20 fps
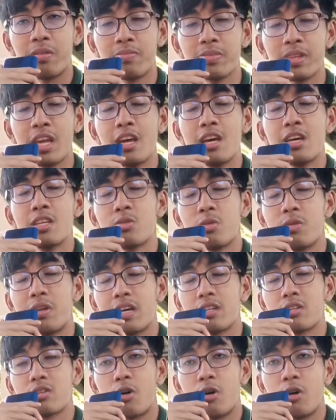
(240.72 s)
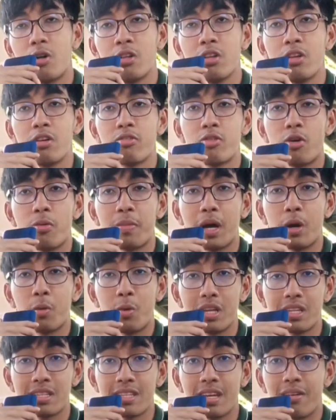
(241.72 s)
more. So that's all
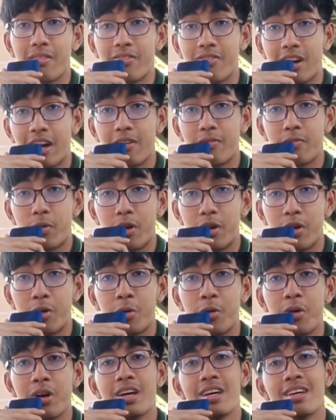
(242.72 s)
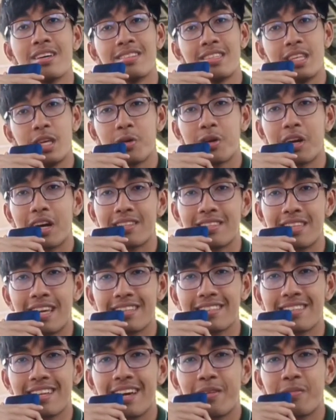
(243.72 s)
for my WhatsApp 5.0. See you
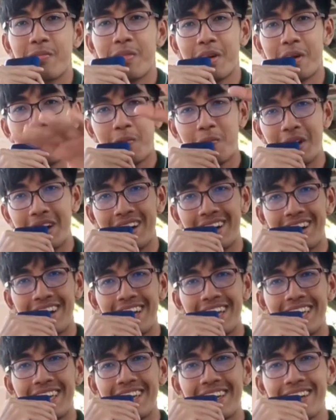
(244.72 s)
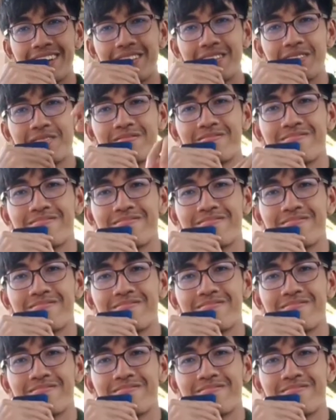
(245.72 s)
guys next time. Bye.